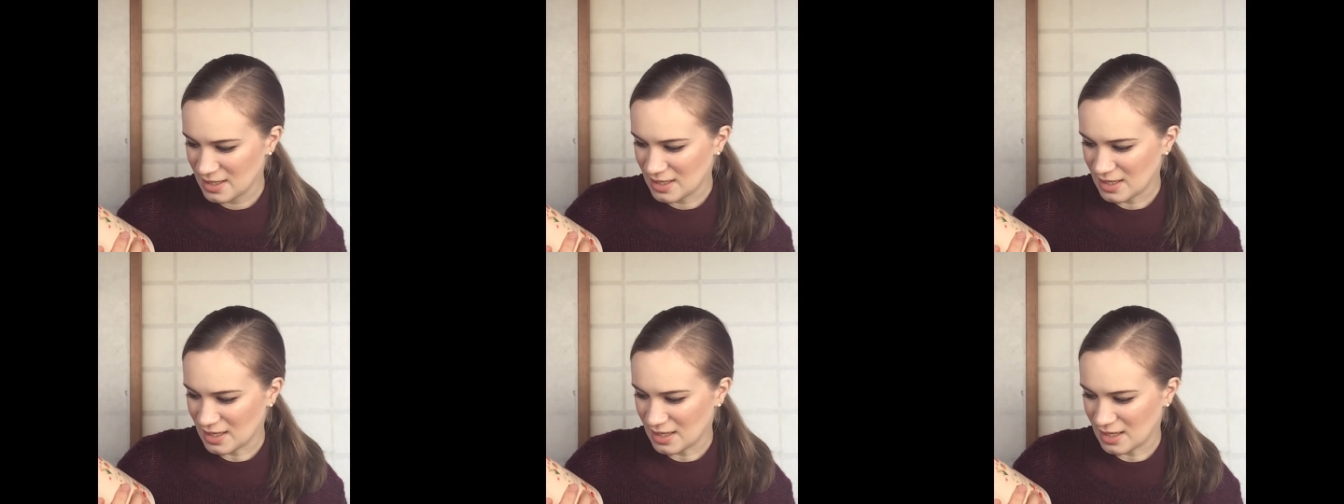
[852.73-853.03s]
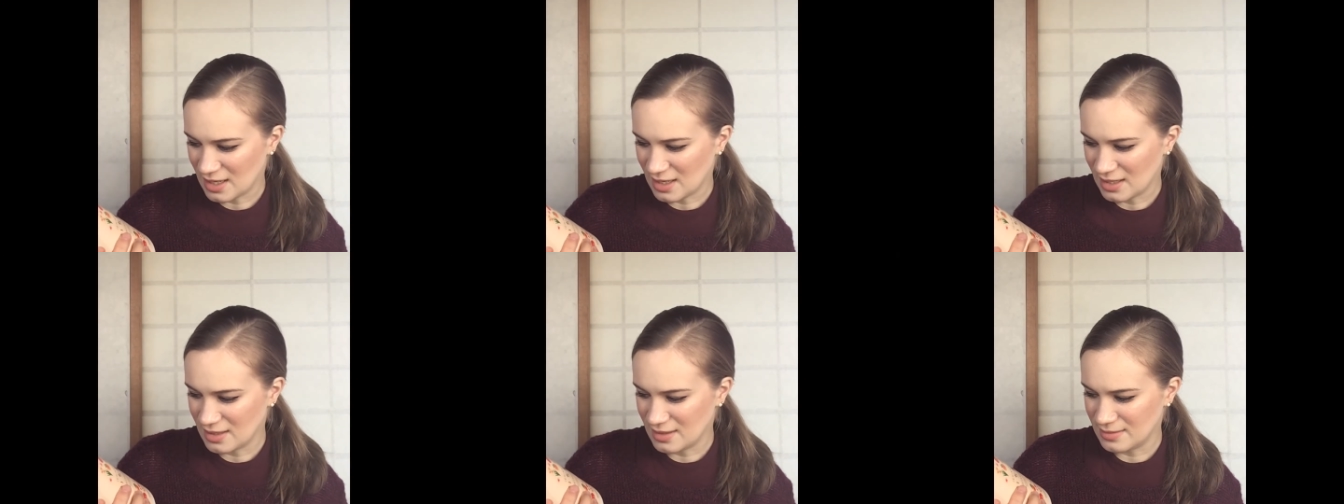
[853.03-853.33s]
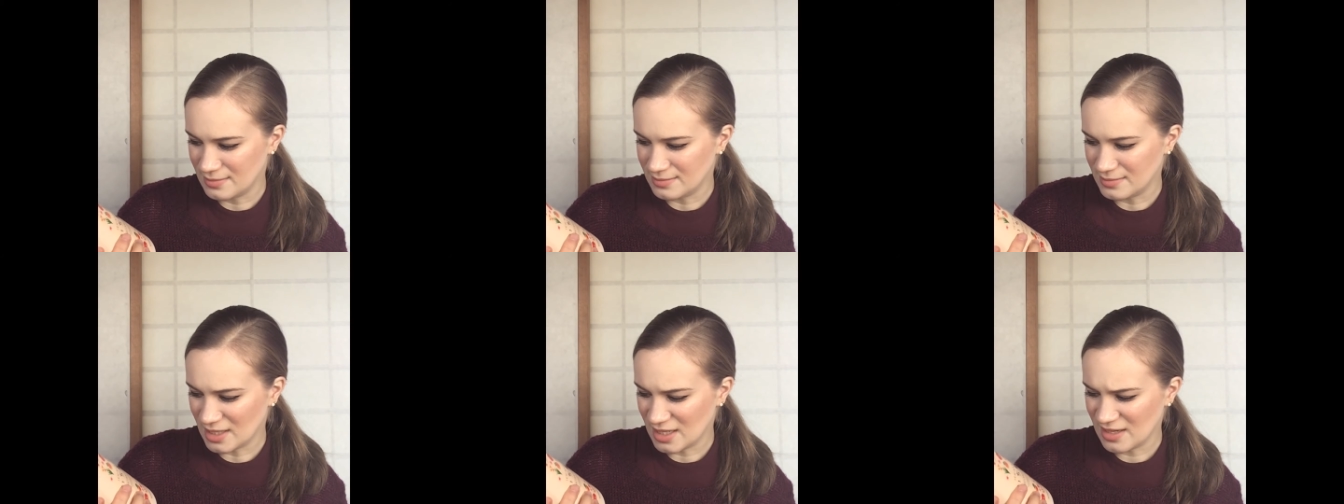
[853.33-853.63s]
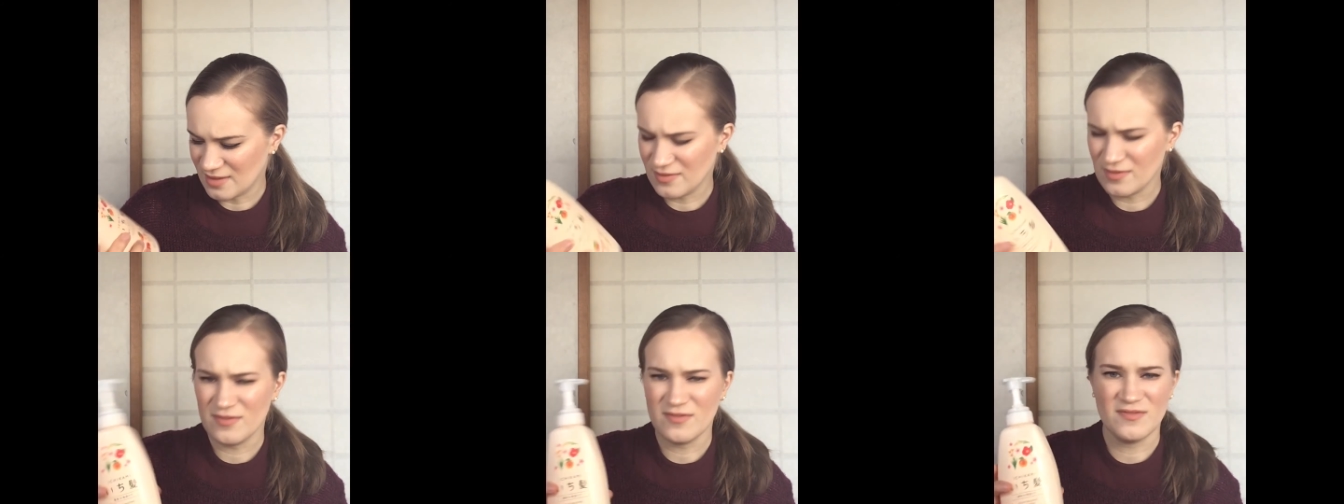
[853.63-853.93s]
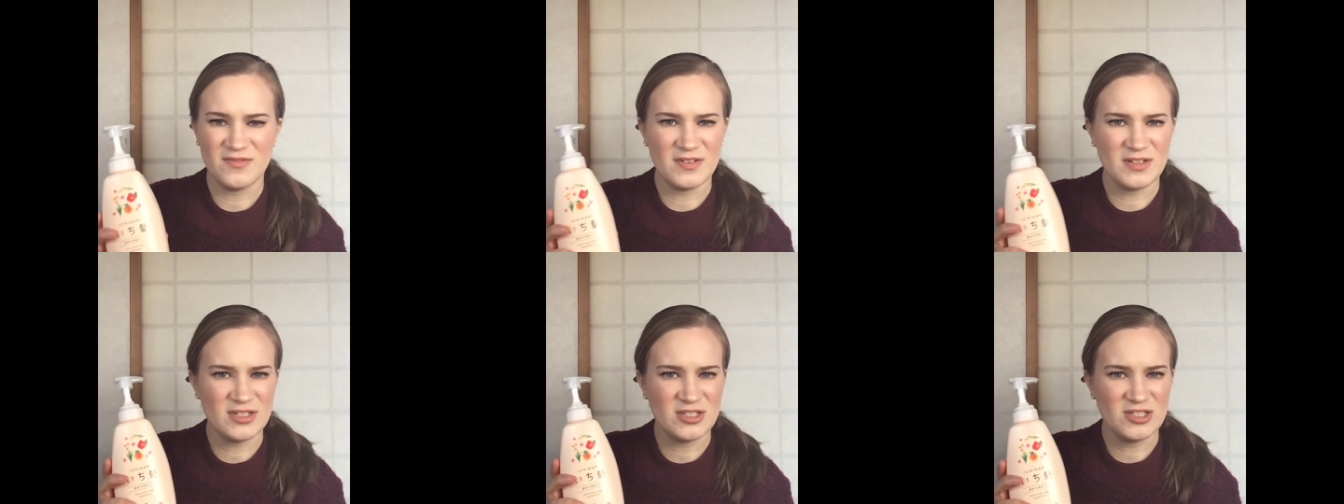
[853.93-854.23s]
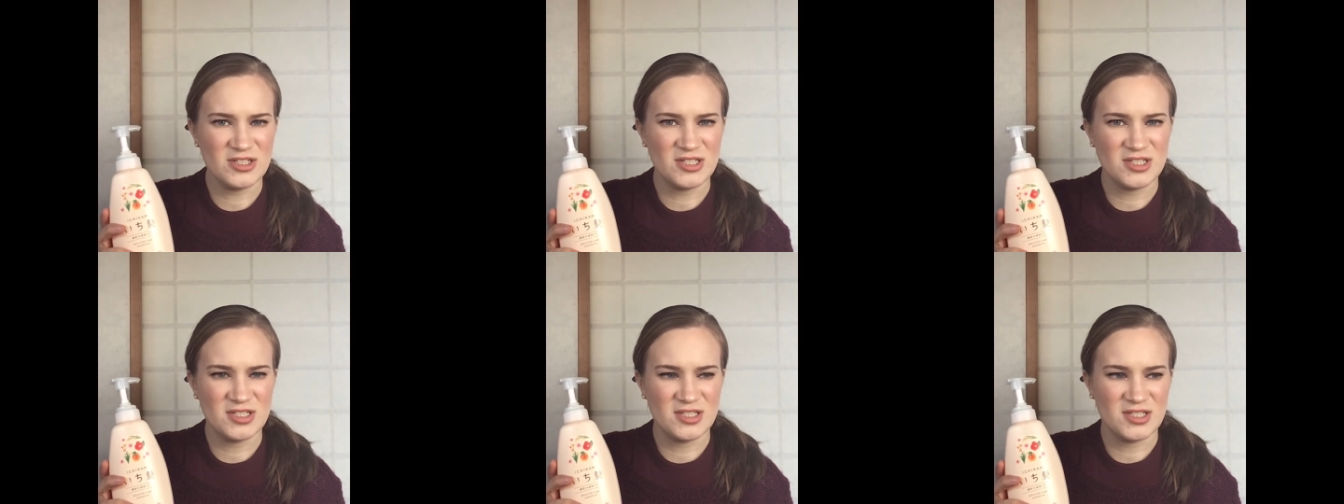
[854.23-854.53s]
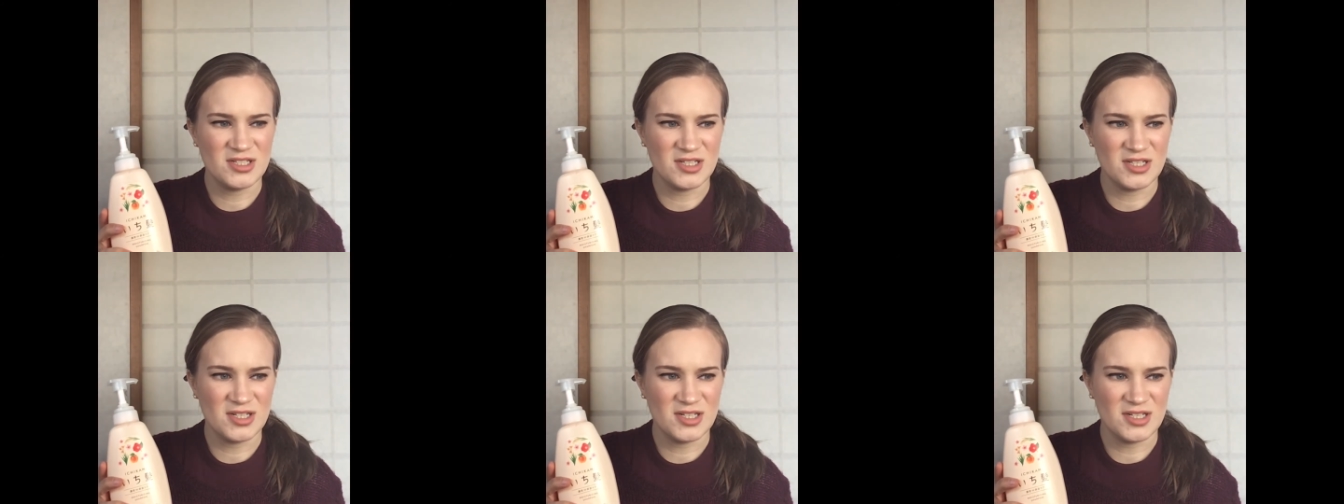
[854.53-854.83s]
I haven't finished
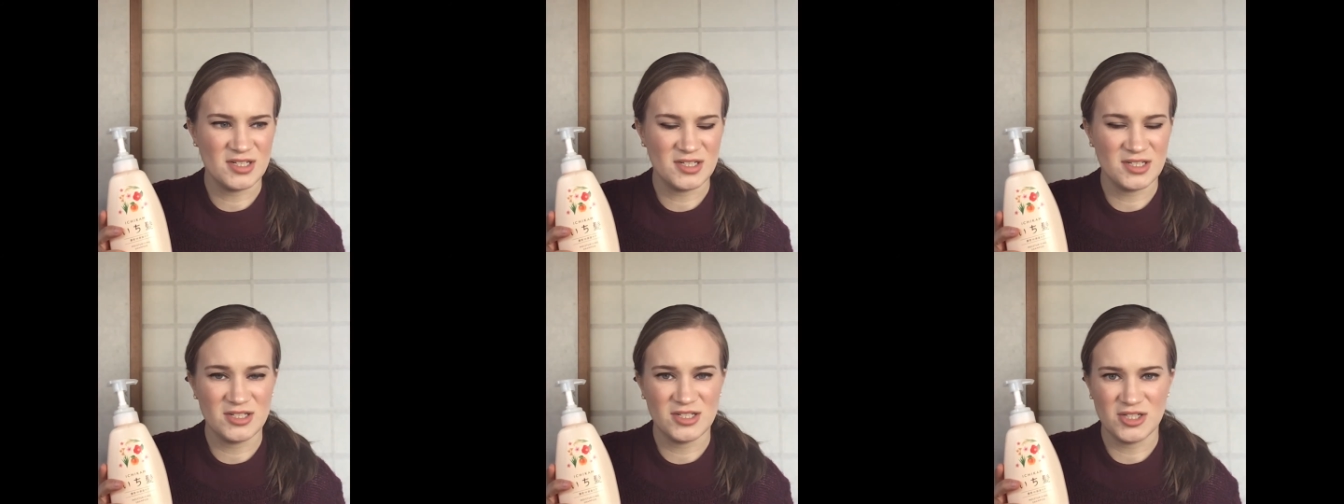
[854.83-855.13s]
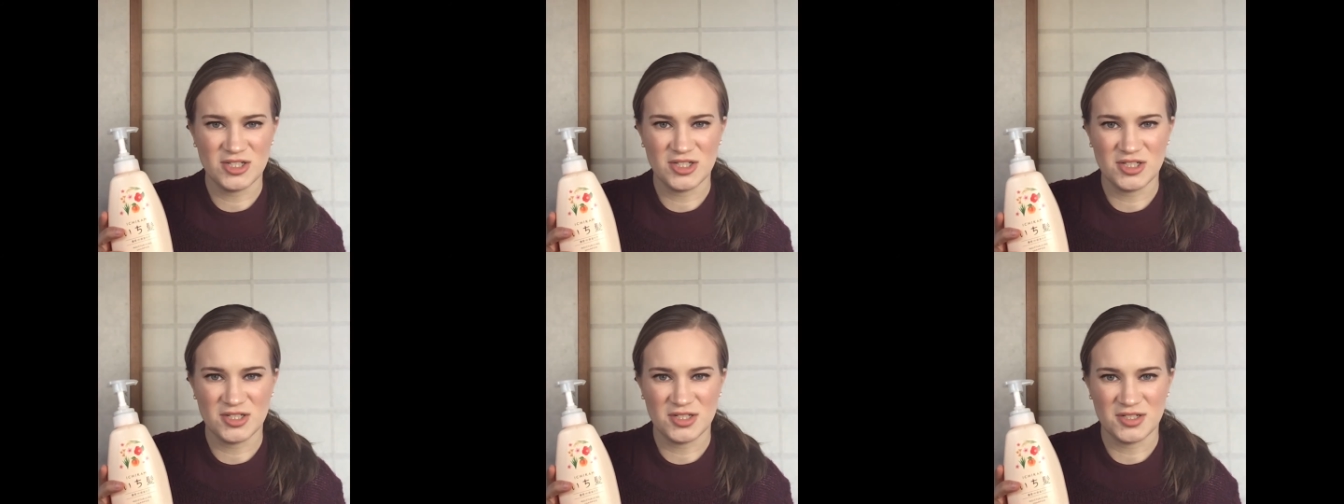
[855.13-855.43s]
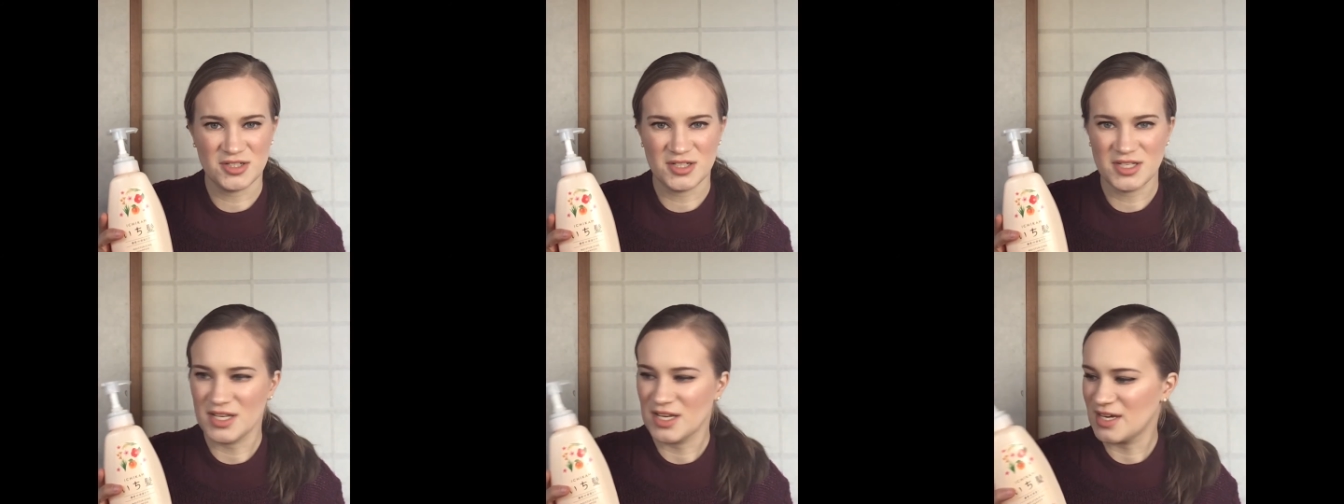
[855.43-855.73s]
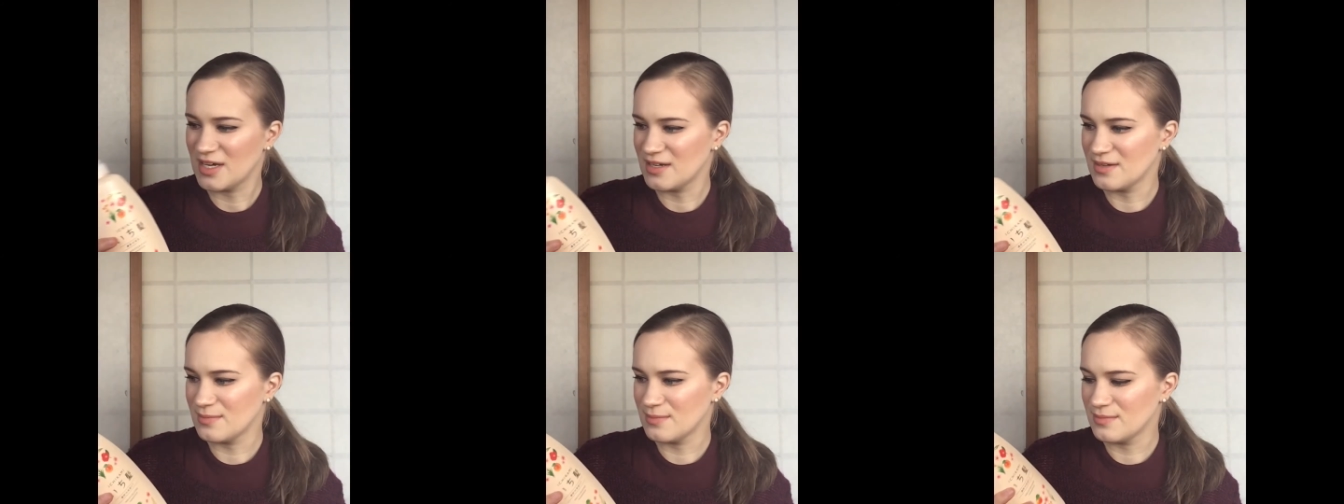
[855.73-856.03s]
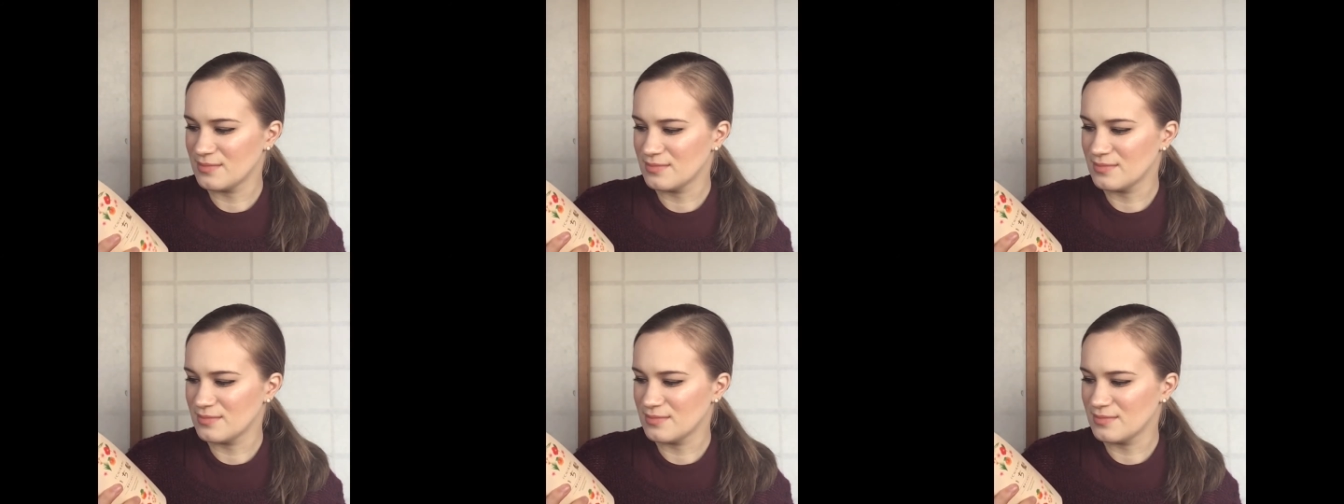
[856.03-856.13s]
the conditioner yet.